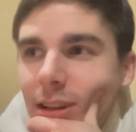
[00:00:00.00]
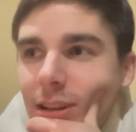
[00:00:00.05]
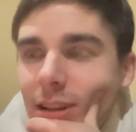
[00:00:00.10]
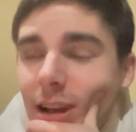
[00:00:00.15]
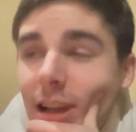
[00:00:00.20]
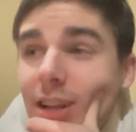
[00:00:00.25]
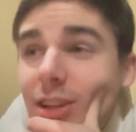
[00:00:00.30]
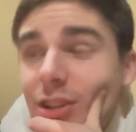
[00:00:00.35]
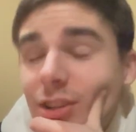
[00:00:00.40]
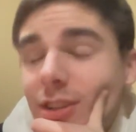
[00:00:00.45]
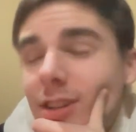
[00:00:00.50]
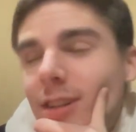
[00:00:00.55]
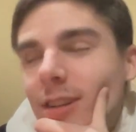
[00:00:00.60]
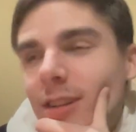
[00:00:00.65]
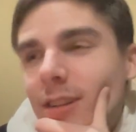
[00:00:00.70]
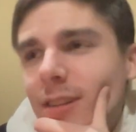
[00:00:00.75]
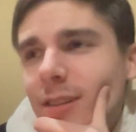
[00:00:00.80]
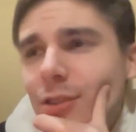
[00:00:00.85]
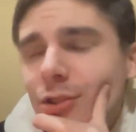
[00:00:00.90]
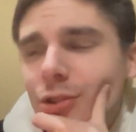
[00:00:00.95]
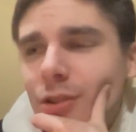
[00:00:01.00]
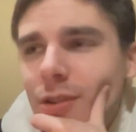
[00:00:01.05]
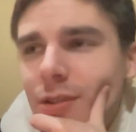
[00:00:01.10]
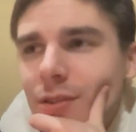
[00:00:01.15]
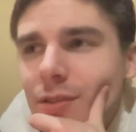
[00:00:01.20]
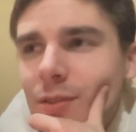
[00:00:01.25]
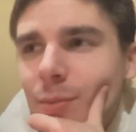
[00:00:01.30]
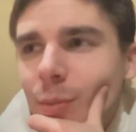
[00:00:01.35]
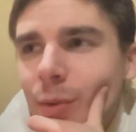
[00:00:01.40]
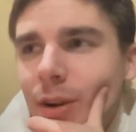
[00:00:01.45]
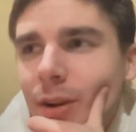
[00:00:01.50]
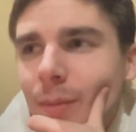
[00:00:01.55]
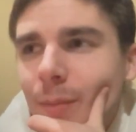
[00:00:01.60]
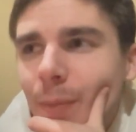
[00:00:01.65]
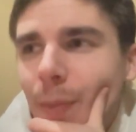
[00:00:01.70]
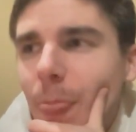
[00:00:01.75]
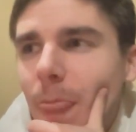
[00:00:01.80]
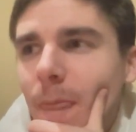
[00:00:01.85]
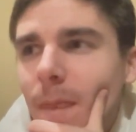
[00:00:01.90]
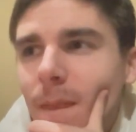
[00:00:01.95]
I just need to start somewhere.
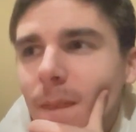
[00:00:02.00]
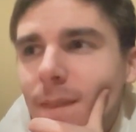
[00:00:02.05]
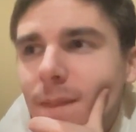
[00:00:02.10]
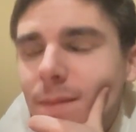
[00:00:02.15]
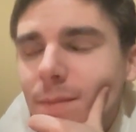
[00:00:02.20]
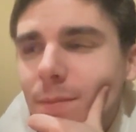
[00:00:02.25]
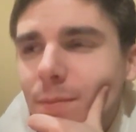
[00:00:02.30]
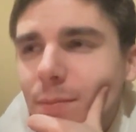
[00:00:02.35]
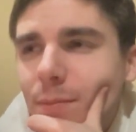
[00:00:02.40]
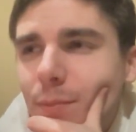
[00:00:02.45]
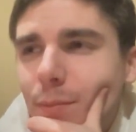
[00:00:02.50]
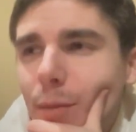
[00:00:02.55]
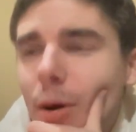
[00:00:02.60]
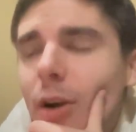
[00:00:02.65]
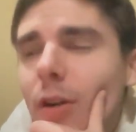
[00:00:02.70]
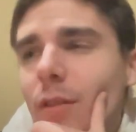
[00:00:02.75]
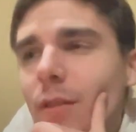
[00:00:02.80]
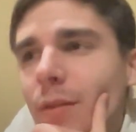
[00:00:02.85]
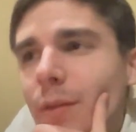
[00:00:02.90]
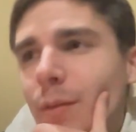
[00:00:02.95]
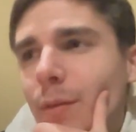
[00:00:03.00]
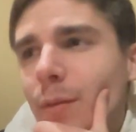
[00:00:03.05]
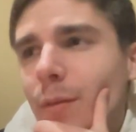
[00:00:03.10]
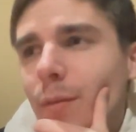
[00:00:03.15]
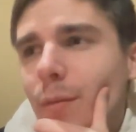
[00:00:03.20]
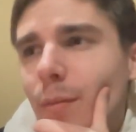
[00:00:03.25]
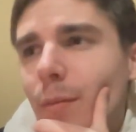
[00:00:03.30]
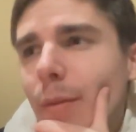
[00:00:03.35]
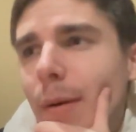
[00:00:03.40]
Part of